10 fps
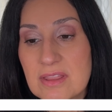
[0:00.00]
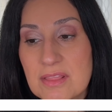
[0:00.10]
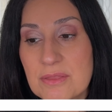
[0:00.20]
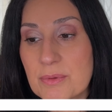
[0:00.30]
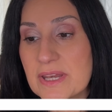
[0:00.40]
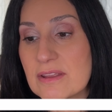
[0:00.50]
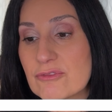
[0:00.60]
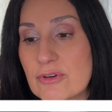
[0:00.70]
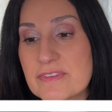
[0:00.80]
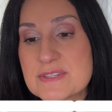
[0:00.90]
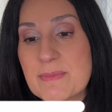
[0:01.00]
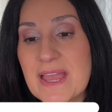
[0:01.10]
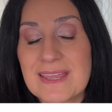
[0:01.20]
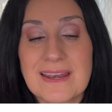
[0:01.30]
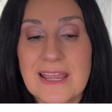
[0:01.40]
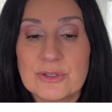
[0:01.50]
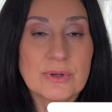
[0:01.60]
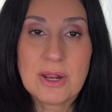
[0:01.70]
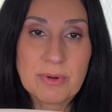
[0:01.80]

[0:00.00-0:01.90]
the rating for this bag, and I do not